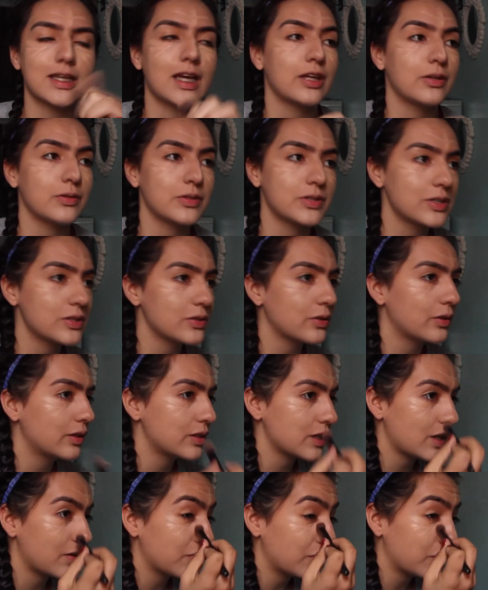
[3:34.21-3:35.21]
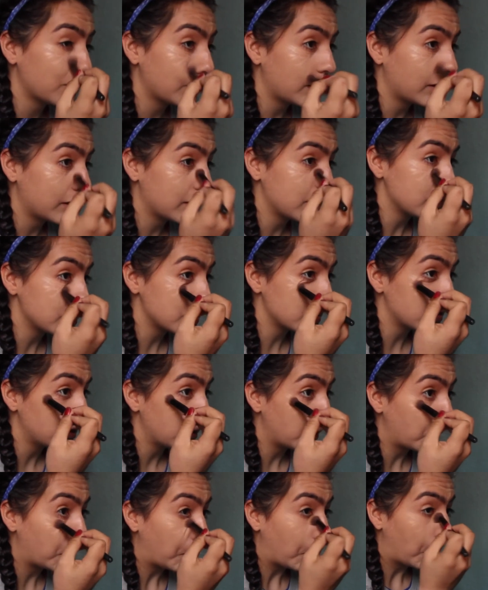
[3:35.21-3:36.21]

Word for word: I use this all the time for like concealer.